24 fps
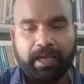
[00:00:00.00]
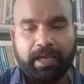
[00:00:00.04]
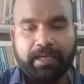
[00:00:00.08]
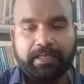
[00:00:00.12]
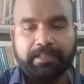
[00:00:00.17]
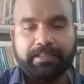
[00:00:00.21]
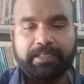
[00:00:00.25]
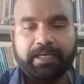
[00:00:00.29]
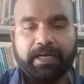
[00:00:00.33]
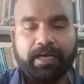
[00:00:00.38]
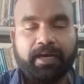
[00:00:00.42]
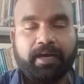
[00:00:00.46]

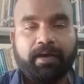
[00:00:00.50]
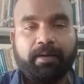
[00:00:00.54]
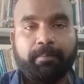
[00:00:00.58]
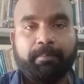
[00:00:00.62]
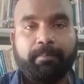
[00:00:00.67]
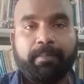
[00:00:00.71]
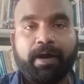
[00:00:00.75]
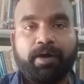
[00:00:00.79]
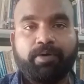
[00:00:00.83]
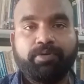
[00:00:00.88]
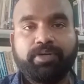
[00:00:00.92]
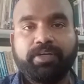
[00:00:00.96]
the
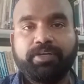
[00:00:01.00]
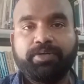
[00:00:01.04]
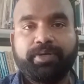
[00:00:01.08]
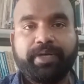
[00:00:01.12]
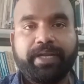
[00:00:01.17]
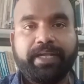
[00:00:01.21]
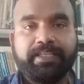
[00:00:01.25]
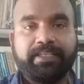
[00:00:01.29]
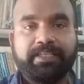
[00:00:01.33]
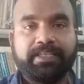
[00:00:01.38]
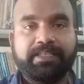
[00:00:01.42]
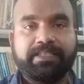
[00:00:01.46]
mountain
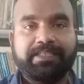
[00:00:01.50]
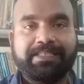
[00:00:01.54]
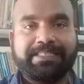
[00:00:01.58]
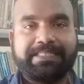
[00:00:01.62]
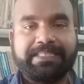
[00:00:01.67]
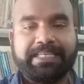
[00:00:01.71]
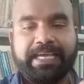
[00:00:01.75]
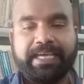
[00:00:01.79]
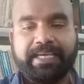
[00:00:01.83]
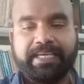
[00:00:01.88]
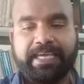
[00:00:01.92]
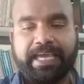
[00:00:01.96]
ranges
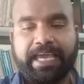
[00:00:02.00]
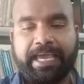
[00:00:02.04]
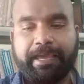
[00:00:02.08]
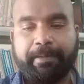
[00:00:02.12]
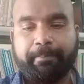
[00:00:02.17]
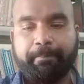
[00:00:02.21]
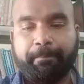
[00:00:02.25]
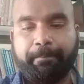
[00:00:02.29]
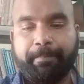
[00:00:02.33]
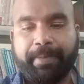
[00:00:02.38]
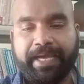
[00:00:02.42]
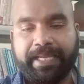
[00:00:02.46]
take a
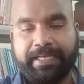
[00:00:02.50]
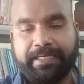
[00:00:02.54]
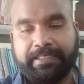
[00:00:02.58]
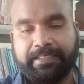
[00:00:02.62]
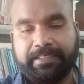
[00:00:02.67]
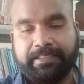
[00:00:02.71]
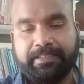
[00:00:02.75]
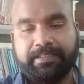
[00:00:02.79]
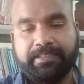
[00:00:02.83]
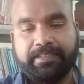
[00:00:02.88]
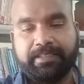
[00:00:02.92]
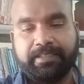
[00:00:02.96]

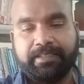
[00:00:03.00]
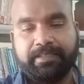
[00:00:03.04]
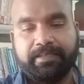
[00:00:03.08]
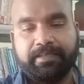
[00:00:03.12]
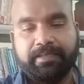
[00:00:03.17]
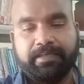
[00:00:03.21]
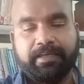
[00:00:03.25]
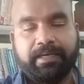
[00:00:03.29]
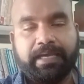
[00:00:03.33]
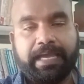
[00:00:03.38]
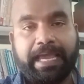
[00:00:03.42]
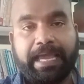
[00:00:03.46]
bend,
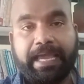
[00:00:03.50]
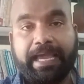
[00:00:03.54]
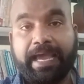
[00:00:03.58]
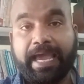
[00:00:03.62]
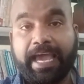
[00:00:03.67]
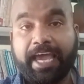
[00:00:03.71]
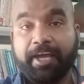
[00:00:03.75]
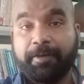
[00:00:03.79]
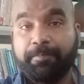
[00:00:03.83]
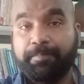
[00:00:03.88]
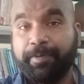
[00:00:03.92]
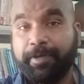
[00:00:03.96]
a
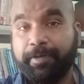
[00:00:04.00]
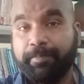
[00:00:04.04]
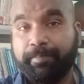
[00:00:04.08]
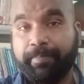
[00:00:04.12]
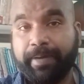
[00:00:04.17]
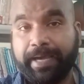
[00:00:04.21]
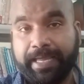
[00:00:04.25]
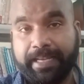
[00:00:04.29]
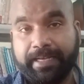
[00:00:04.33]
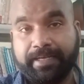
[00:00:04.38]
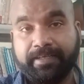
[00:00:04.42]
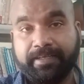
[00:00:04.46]
hairpin
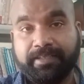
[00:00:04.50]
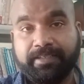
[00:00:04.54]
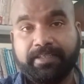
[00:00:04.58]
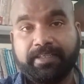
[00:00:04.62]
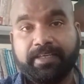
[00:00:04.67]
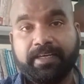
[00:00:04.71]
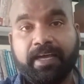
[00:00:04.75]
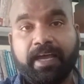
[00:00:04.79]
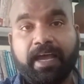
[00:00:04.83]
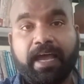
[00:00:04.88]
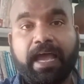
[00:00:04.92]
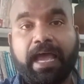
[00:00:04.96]
bend,
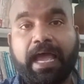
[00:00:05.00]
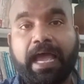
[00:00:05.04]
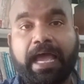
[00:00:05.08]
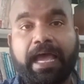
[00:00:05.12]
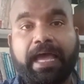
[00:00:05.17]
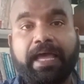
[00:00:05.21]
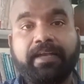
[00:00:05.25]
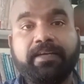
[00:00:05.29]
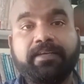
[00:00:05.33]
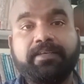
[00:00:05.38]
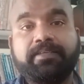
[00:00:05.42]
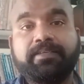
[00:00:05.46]

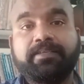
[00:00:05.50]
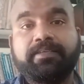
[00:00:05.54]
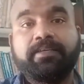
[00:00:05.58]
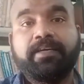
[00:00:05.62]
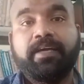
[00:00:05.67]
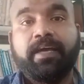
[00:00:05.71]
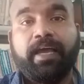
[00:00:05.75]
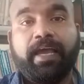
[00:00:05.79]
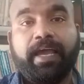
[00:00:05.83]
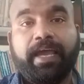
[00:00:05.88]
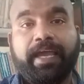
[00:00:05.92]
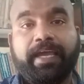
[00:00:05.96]
and
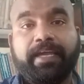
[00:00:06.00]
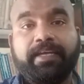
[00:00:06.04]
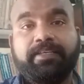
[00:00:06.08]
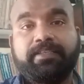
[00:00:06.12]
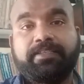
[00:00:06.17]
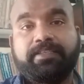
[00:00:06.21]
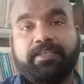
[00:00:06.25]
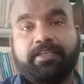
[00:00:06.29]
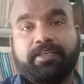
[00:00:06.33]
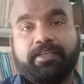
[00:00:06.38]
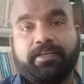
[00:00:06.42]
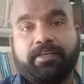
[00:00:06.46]

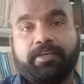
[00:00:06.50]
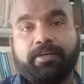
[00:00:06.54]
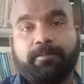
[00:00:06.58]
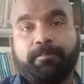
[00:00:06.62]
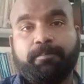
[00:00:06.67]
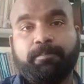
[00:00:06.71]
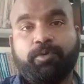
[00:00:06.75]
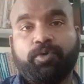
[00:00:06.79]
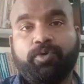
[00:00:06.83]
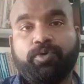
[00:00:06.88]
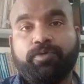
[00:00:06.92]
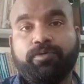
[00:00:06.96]
it
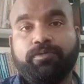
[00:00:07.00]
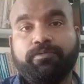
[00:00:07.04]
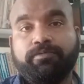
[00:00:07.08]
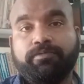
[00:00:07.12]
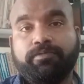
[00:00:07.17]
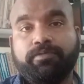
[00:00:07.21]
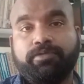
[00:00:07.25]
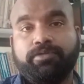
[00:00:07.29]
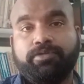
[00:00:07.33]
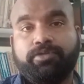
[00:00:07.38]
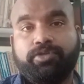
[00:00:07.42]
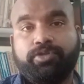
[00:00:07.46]

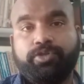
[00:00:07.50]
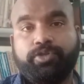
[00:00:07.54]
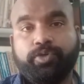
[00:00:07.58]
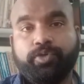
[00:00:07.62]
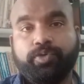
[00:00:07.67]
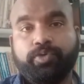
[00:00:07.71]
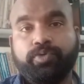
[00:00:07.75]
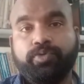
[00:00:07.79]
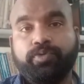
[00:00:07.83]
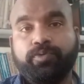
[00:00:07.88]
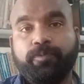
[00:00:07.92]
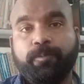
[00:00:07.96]
move
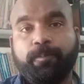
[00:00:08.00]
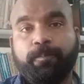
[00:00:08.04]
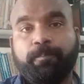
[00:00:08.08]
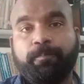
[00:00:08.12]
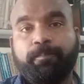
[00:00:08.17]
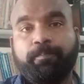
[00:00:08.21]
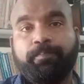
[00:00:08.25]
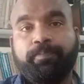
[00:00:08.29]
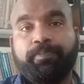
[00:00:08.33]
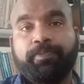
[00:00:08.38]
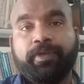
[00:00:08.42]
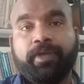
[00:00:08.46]
to
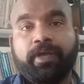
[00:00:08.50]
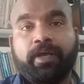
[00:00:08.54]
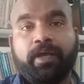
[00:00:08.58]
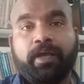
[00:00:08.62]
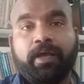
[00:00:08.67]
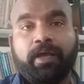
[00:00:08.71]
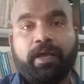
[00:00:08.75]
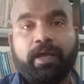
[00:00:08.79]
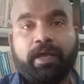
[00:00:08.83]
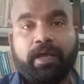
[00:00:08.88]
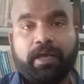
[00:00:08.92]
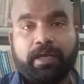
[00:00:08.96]

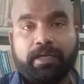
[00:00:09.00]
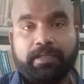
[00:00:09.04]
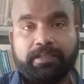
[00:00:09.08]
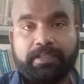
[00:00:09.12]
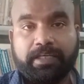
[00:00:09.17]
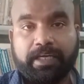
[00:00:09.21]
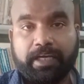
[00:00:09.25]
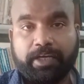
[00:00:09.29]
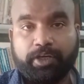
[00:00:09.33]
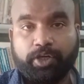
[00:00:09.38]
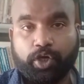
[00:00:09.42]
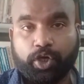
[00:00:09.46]

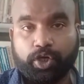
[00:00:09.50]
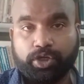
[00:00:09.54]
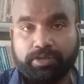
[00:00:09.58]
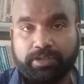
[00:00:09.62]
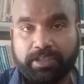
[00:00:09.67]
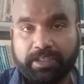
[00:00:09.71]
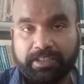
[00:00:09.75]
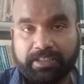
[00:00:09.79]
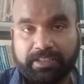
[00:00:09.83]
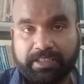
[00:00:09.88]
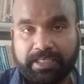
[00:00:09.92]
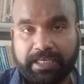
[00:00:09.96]
the
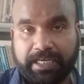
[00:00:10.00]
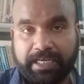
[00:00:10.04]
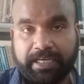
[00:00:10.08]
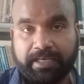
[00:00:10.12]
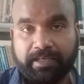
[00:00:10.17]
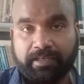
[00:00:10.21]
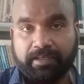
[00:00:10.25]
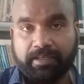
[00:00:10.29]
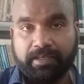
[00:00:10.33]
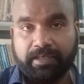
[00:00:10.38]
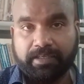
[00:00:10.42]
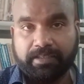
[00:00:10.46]

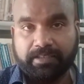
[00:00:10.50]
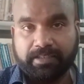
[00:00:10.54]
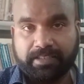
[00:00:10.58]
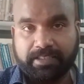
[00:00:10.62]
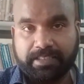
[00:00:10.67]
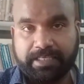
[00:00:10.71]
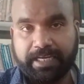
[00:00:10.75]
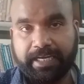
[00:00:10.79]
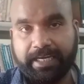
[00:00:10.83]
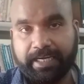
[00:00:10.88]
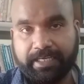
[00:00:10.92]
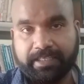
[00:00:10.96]
northeastern
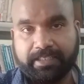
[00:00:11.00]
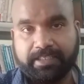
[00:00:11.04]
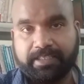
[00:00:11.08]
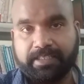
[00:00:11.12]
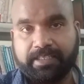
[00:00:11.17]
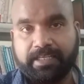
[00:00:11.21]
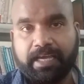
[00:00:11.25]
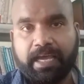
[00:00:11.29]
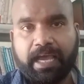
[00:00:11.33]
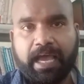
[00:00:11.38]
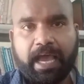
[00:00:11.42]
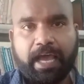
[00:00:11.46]

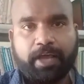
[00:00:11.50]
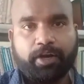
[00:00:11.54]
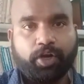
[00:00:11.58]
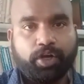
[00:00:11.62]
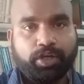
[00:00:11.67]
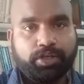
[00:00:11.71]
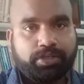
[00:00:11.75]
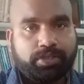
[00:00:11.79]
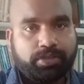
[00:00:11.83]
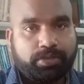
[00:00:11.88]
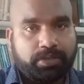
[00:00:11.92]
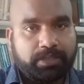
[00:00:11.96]
states, and
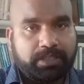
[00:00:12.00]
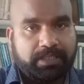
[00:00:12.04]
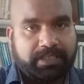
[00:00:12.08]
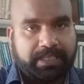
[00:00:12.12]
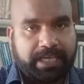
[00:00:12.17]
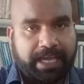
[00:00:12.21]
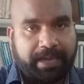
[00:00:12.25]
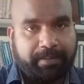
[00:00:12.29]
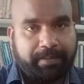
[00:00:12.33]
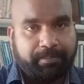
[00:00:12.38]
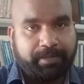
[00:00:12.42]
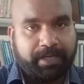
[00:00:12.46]
also at the
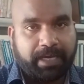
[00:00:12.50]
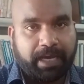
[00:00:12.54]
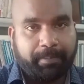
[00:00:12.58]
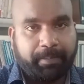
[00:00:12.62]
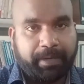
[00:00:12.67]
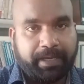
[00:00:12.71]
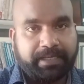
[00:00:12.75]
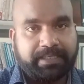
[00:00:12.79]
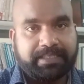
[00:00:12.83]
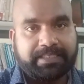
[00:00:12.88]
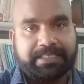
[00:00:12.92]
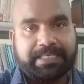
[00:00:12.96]
same time
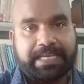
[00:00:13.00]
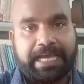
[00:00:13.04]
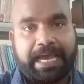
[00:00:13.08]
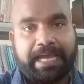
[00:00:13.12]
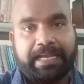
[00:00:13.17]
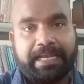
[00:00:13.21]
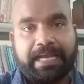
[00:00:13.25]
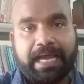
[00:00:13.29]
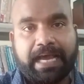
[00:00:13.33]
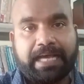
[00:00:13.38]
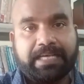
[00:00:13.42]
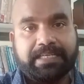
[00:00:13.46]
it
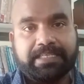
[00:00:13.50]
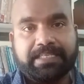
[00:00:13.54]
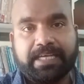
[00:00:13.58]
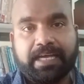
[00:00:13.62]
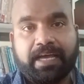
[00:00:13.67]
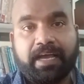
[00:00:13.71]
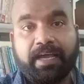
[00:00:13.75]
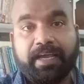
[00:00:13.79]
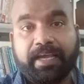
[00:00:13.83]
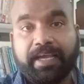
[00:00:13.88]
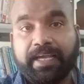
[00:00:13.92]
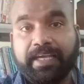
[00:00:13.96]
stands as
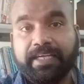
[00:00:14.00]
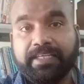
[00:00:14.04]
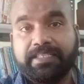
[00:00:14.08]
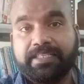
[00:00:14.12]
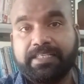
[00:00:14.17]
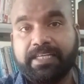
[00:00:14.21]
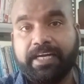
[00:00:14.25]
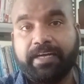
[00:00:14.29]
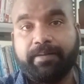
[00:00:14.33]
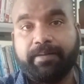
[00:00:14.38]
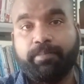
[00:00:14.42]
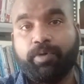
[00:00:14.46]
the
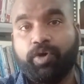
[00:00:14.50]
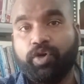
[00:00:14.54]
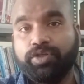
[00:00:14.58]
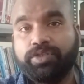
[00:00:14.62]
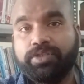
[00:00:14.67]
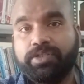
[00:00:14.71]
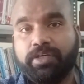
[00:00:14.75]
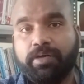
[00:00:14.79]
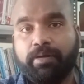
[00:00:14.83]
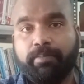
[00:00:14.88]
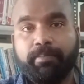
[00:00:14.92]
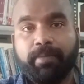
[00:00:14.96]

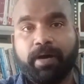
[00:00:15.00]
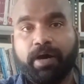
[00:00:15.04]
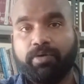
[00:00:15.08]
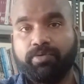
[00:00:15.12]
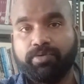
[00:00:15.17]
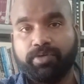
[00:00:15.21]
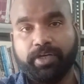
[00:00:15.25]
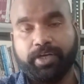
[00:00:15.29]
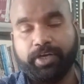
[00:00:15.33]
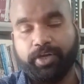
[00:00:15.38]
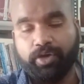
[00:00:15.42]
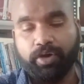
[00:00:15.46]
easternmost
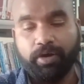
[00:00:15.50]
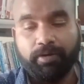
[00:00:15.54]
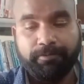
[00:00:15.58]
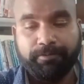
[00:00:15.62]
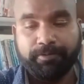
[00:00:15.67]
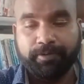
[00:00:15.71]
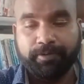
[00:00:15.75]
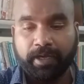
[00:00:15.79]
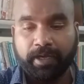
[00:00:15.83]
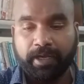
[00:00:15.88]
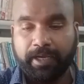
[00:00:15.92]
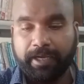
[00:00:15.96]
boundary of
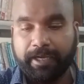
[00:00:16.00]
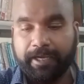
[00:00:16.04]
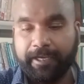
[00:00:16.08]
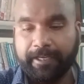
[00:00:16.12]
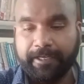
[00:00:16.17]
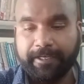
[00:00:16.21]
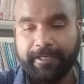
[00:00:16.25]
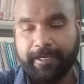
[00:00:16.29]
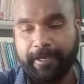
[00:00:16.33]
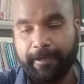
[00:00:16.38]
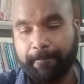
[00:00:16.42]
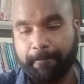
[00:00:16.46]

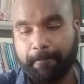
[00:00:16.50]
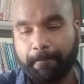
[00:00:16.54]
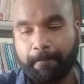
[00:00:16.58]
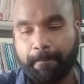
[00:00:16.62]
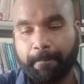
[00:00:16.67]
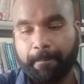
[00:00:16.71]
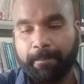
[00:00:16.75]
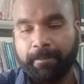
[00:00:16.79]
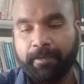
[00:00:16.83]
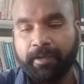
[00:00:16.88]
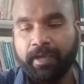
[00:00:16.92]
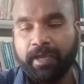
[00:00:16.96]
India.
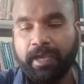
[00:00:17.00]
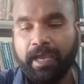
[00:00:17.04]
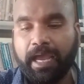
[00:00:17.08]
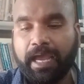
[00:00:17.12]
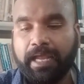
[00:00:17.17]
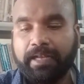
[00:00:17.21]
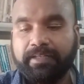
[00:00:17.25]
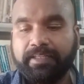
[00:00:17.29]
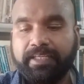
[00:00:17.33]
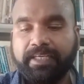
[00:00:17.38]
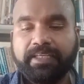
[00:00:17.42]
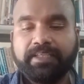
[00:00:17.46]

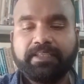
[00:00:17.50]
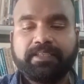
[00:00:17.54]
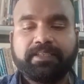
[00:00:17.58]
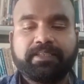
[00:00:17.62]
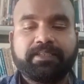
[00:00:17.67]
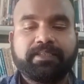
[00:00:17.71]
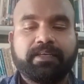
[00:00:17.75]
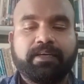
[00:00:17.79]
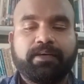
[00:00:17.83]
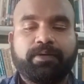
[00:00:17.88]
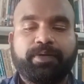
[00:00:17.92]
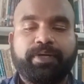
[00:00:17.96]
And
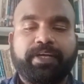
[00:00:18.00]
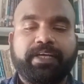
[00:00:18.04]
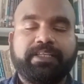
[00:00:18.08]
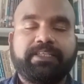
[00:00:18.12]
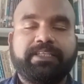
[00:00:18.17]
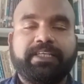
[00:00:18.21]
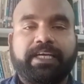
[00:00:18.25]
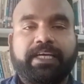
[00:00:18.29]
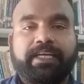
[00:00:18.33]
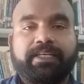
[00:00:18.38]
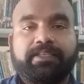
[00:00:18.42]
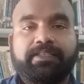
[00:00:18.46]
these
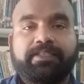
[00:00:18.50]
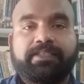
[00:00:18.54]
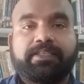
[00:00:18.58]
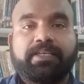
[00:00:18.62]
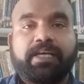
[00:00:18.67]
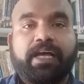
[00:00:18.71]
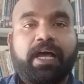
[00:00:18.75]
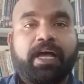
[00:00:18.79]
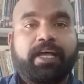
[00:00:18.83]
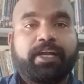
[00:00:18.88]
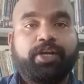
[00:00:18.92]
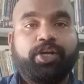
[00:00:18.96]
regions
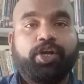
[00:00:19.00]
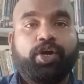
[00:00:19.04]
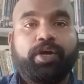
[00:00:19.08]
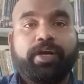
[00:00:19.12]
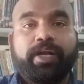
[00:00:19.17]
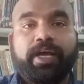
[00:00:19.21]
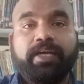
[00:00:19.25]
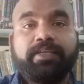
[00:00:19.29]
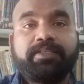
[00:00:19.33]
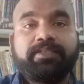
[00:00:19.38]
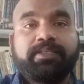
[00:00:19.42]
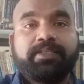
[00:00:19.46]
are
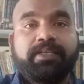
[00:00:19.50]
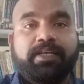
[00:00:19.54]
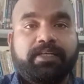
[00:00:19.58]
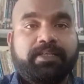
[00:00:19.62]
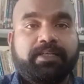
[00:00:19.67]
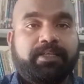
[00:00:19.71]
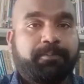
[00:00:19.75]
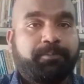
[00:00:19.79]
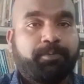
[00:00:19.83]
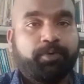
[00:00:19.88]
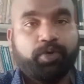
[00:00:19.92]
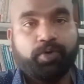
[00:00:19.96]
known as
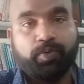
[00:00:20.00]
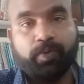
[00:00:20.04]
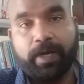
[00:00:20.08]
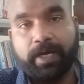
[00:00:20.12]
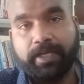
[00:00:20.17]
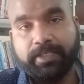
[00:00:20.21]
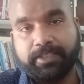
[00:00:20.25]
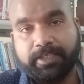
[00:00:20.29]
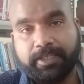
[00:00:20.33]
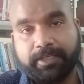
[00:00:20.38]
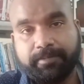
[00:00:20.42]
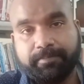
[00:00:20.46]
the
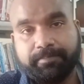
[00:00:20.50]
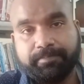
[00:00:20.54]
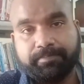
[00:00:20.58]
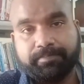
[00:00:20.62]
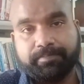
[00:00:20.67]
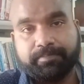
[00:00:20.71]
Purvanchal.